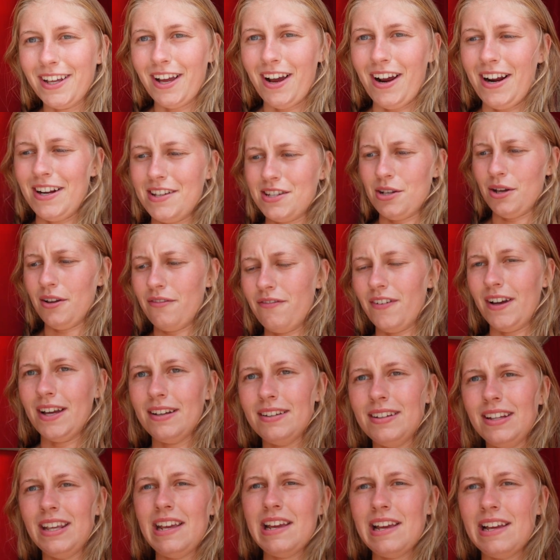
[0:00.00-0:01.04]
All right, so I
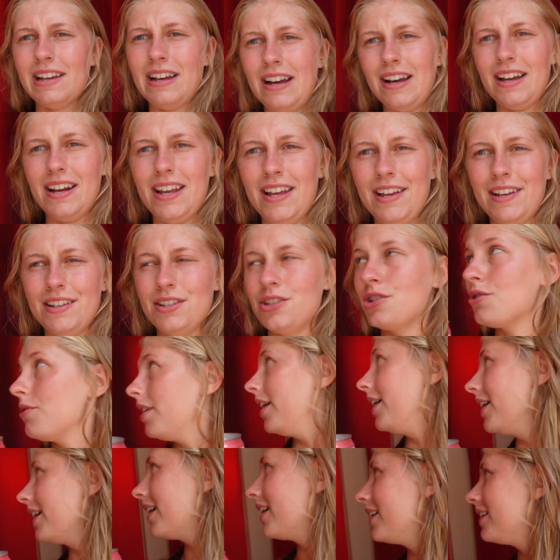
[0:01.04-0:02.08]
finally got a
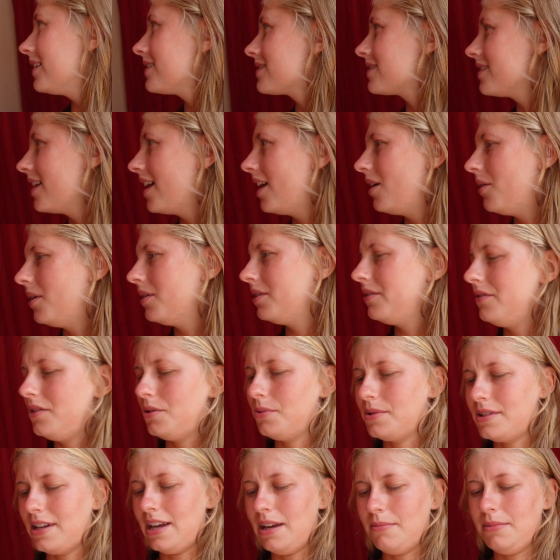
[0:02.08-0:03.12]
drink. It is now, I don't even know
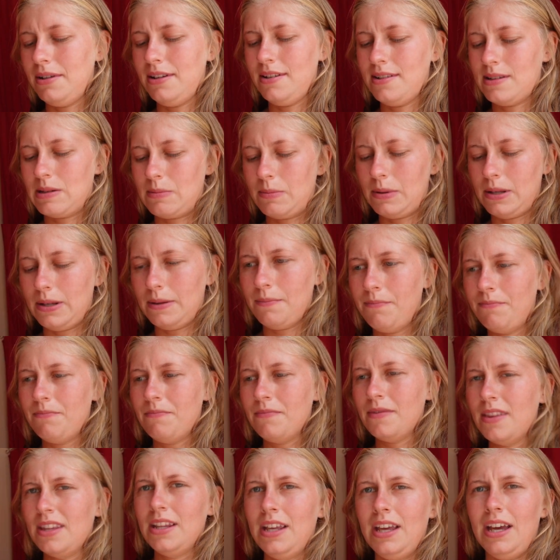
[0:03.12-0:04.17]
what time it is, but
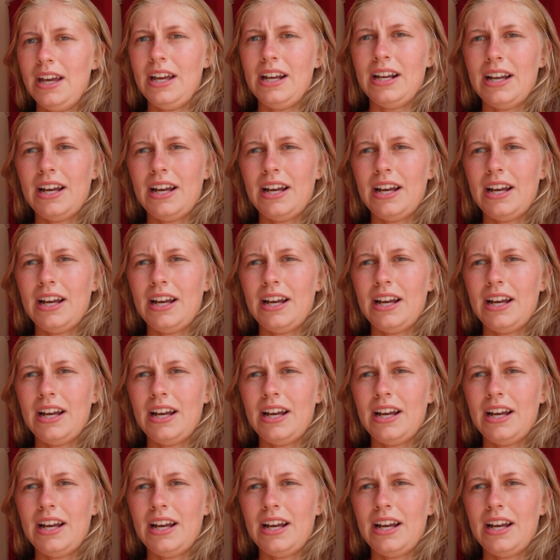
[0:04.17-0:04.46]
I